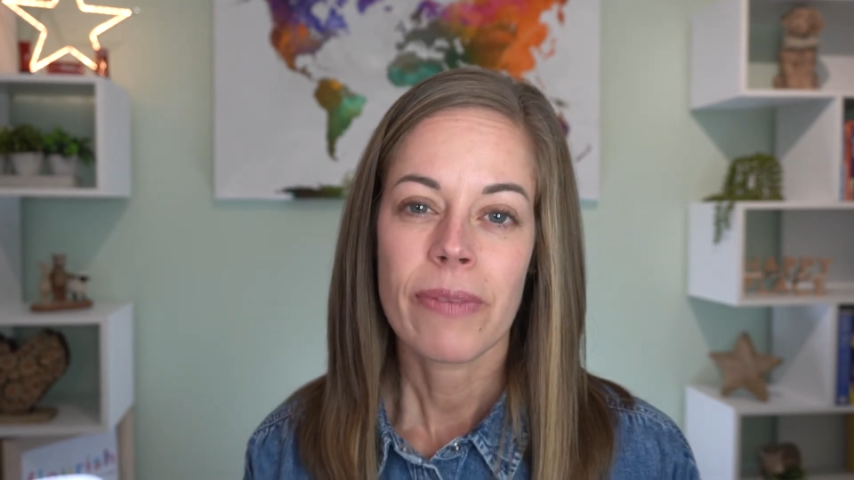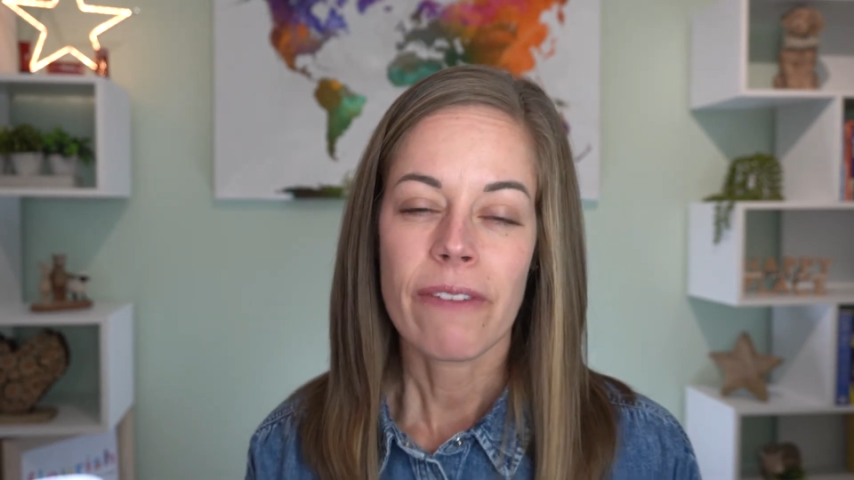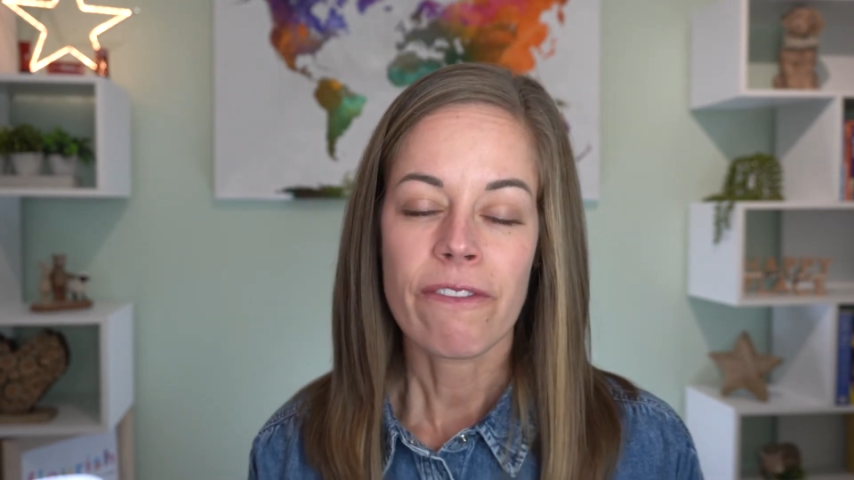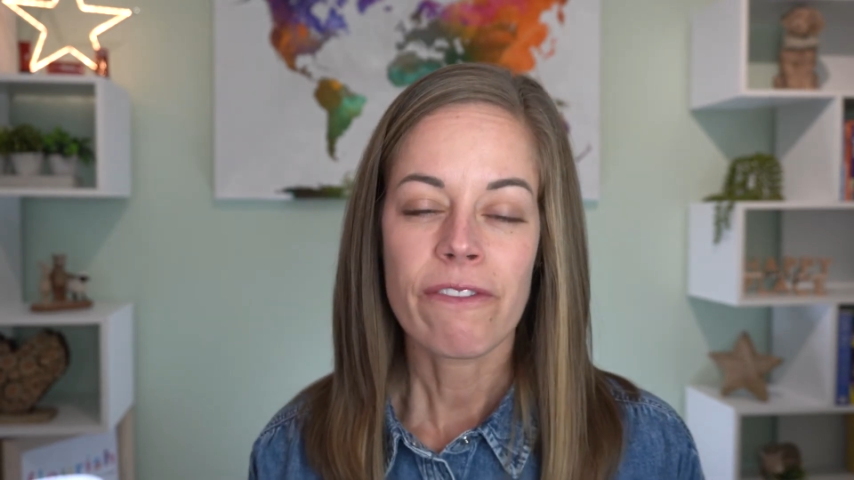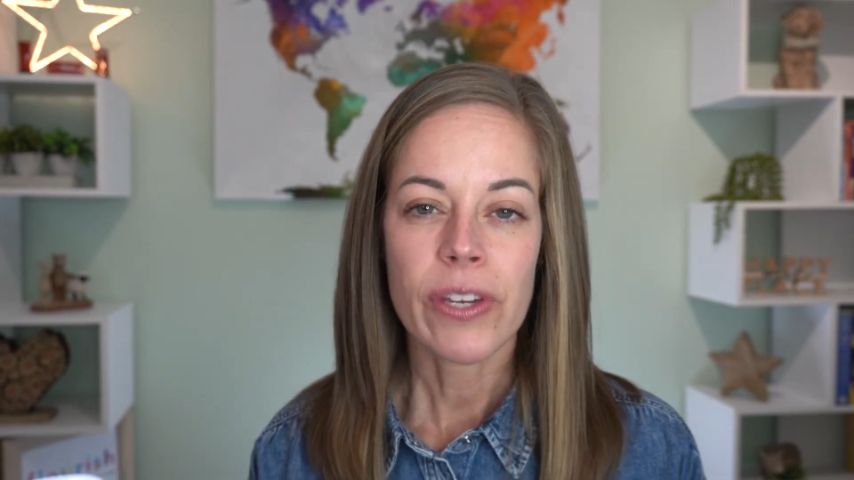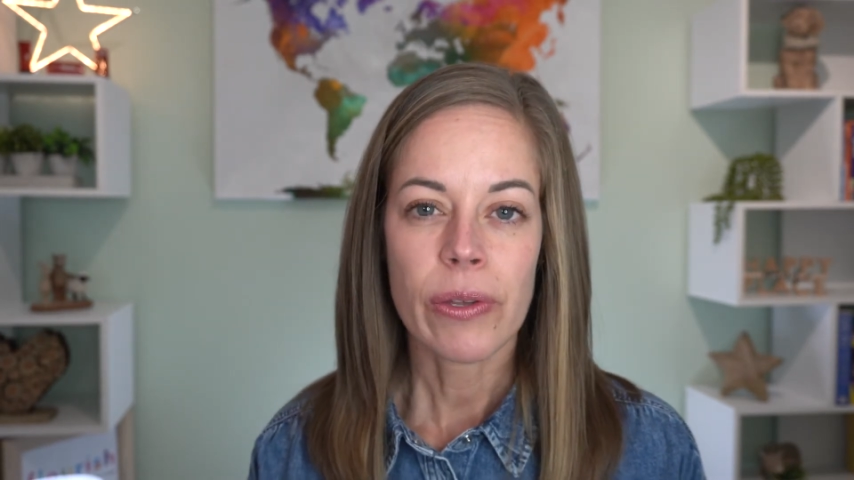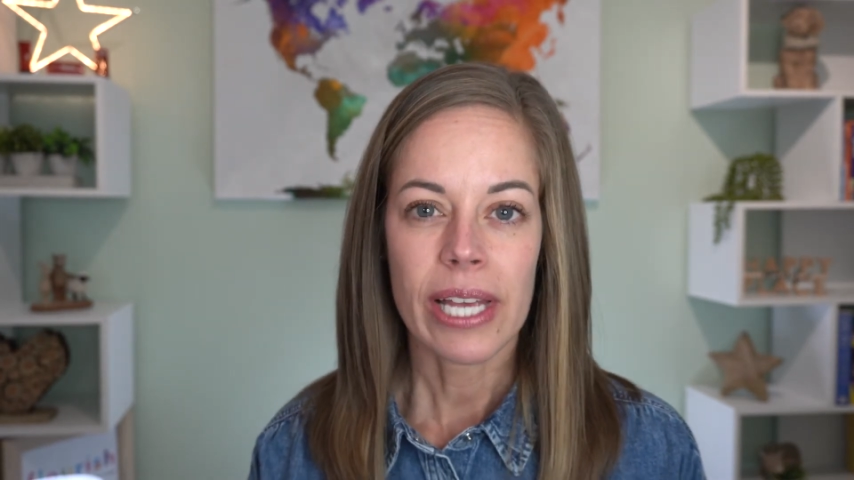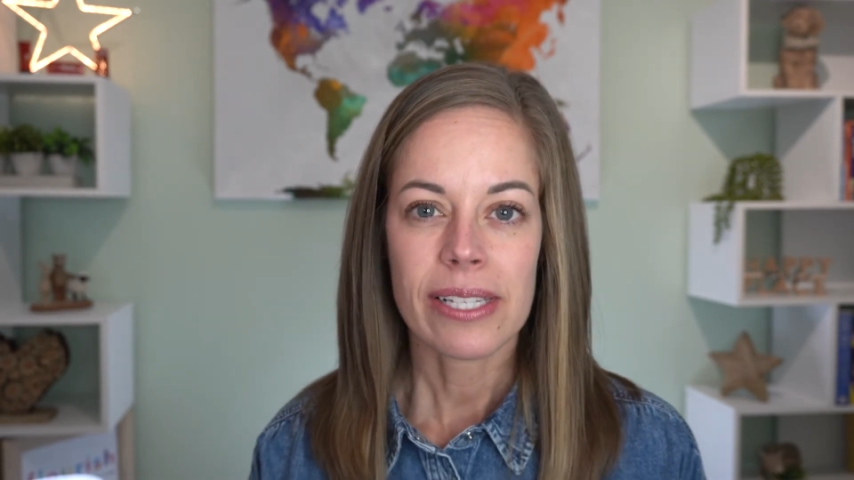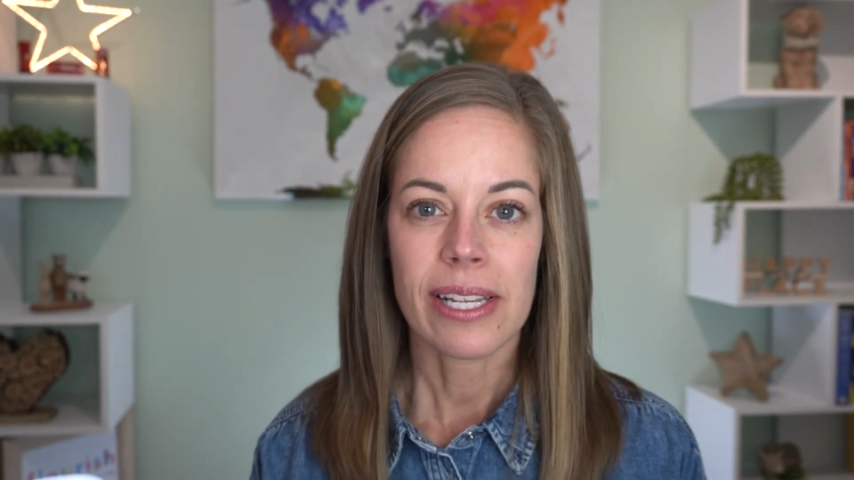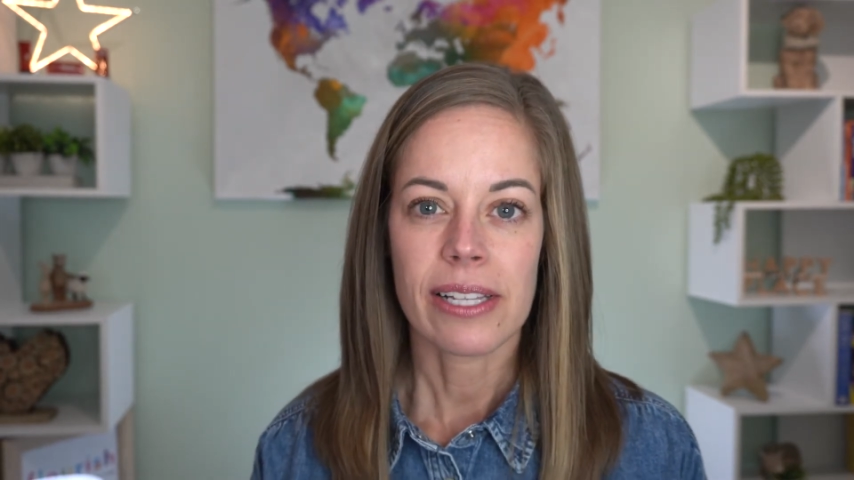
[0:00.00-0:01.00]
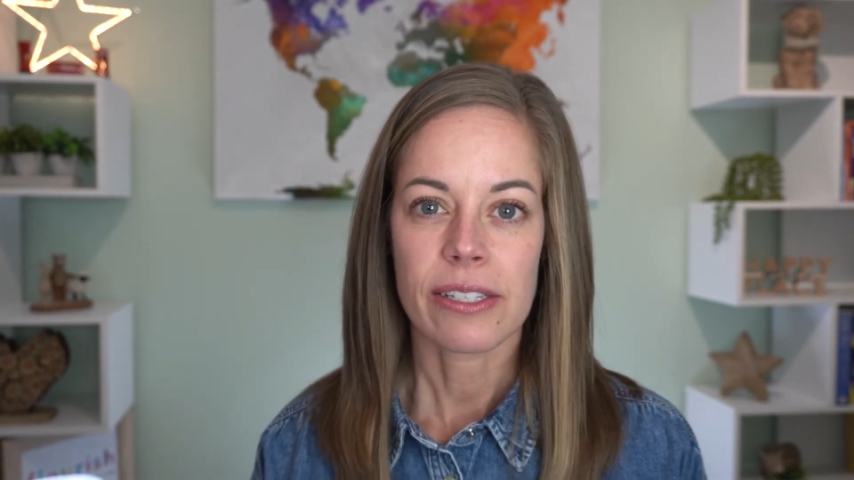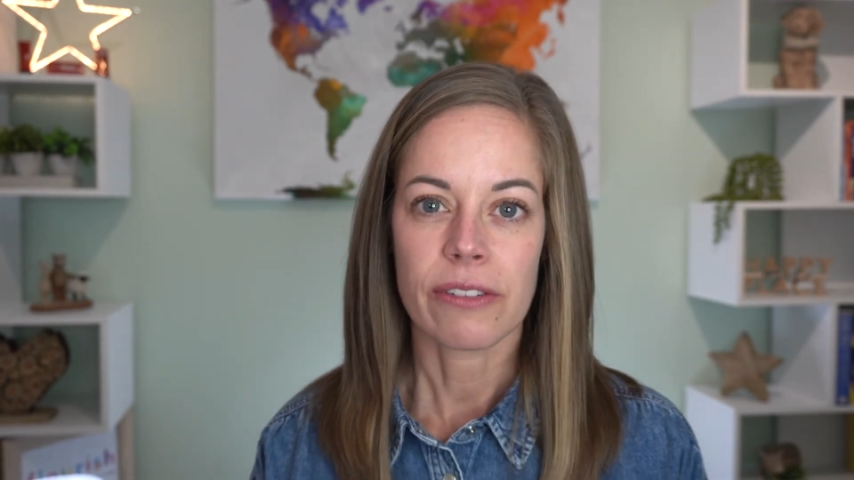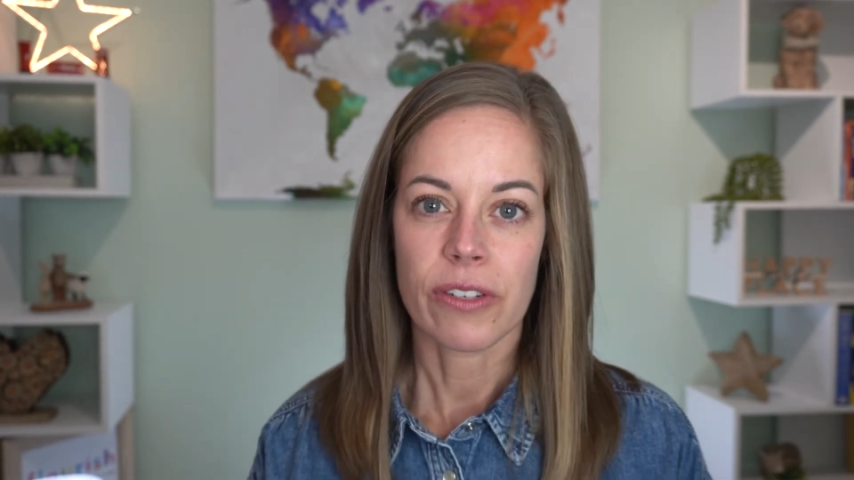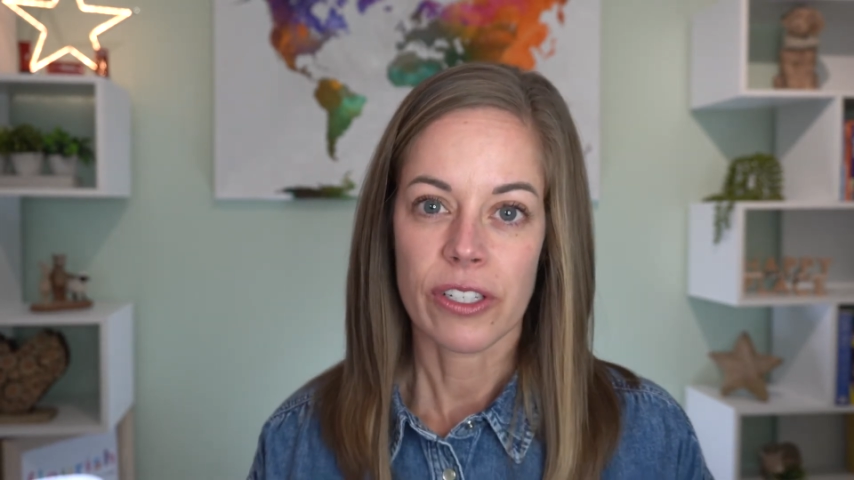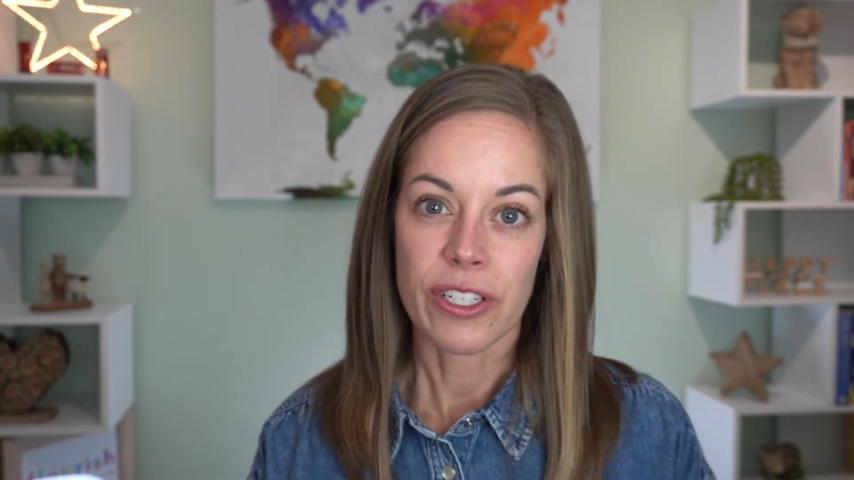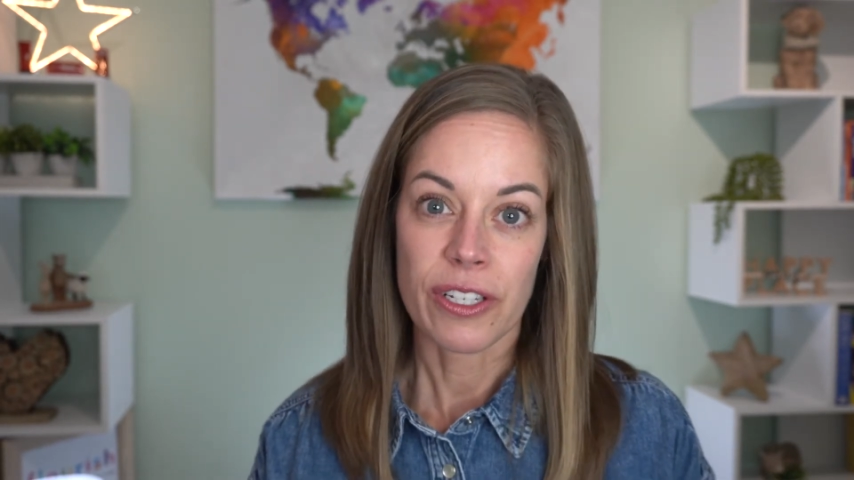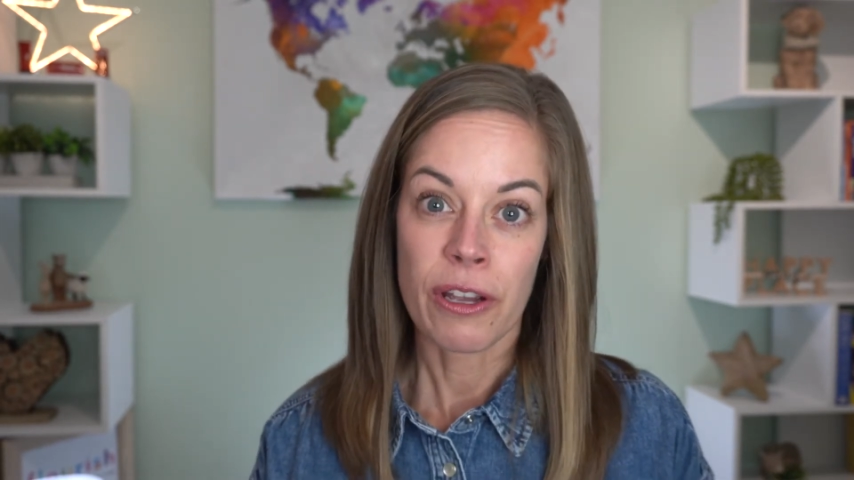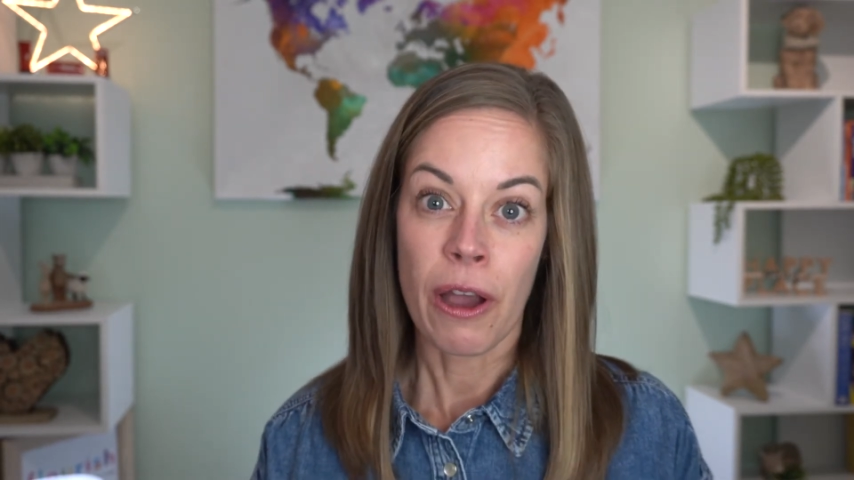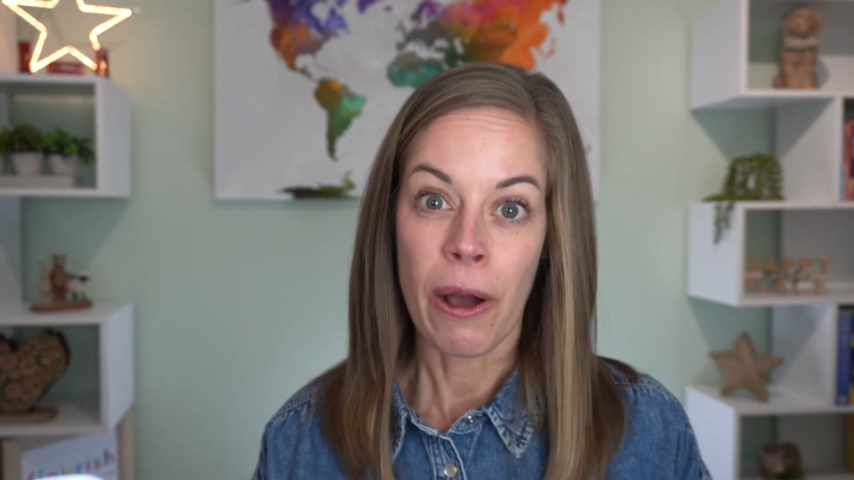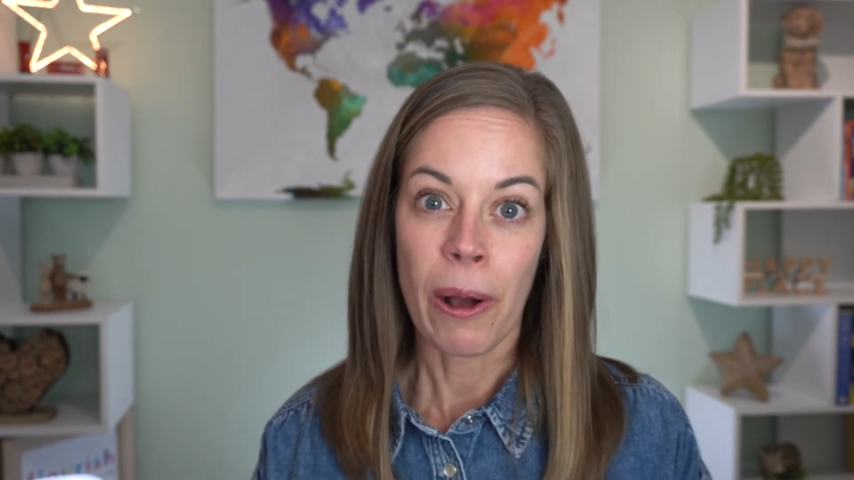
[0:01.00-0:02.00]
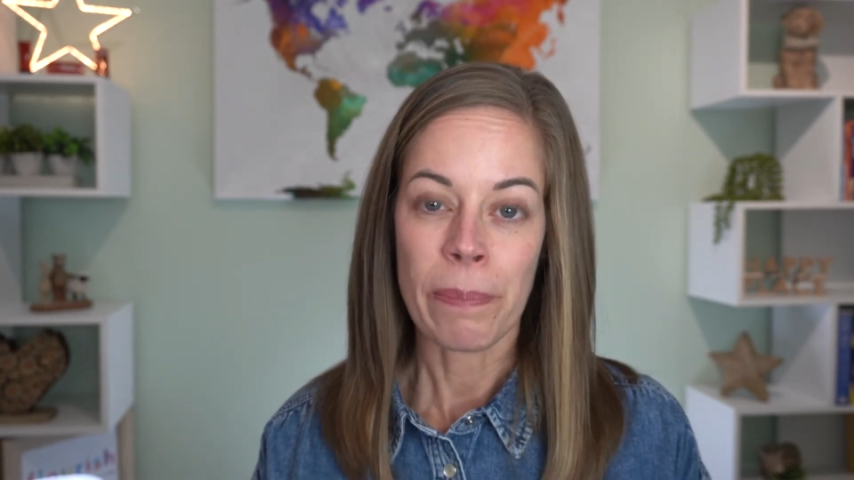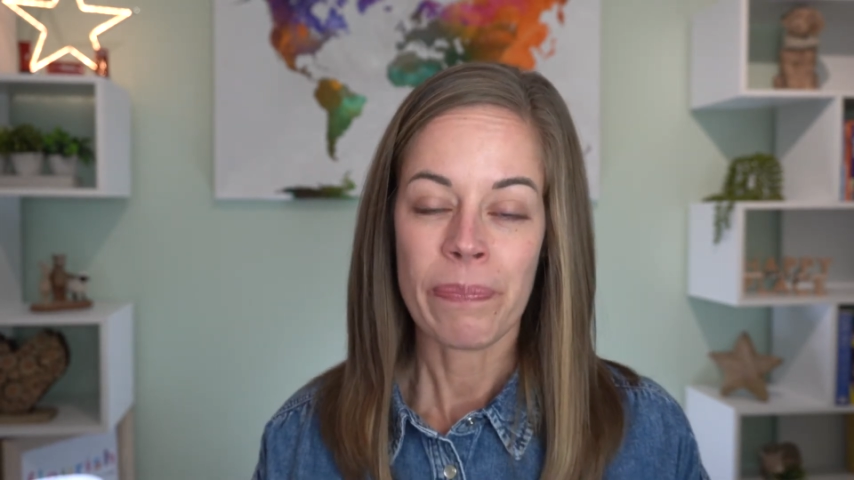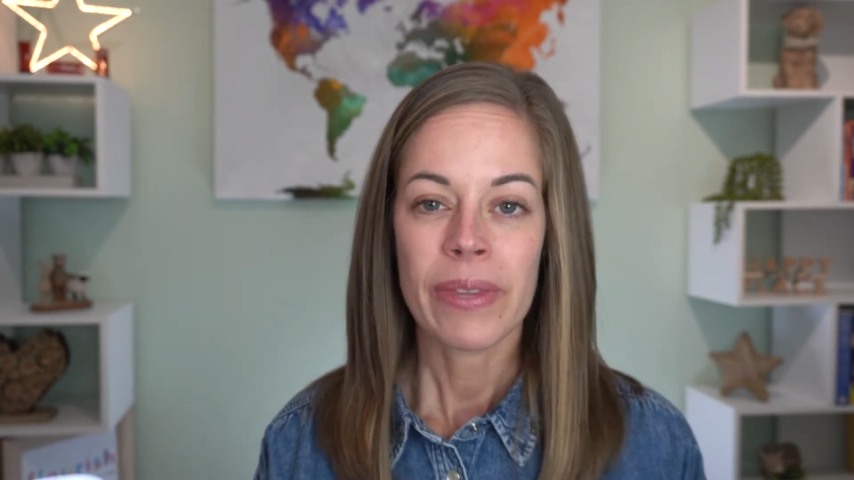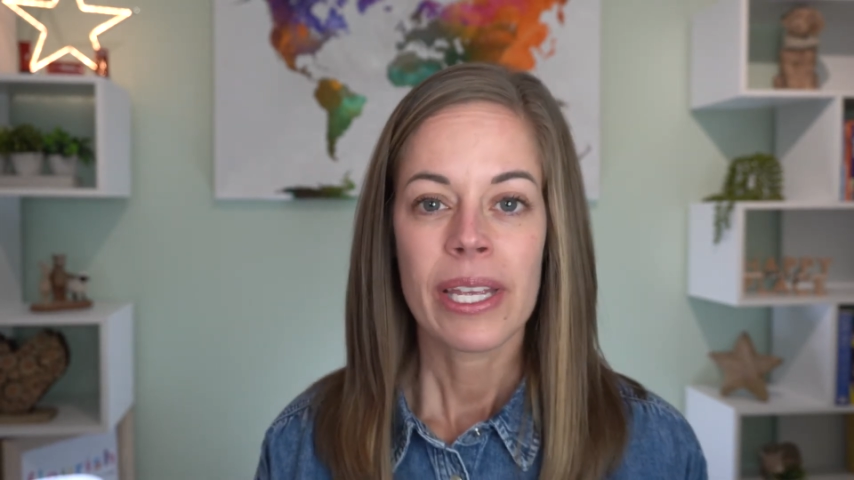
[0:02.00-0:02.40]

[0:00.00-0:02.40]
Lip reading: and feel that sense of just calm.